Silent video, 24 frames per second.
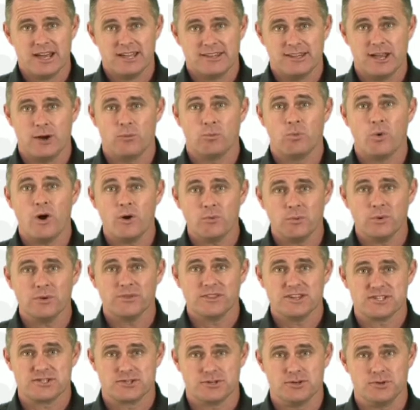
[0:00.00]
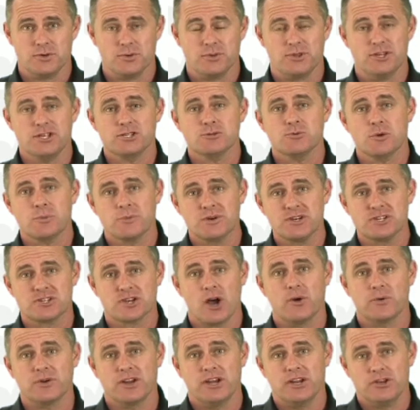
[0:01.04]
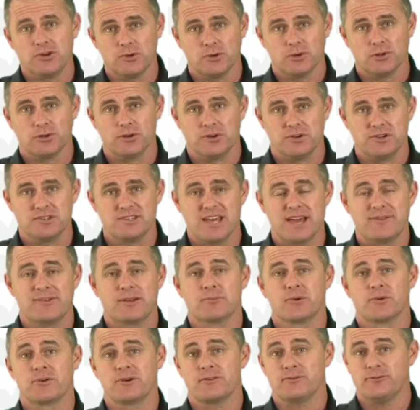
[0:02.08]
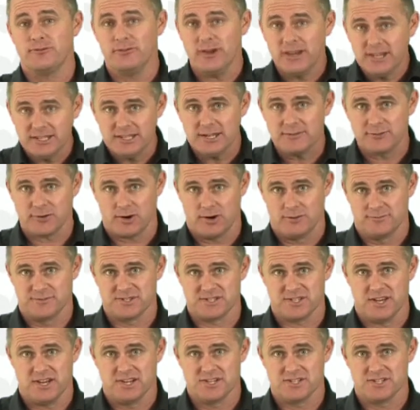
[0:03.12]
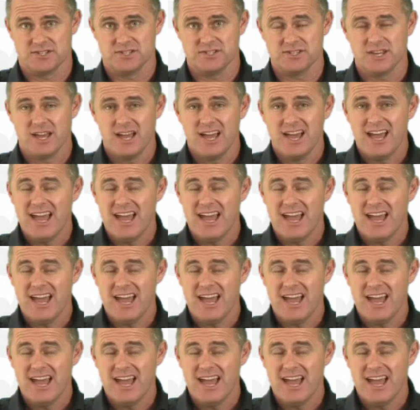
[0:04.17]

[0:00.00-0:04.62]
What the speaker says: Now, what will this do? This will result in your leaders having more effective conversations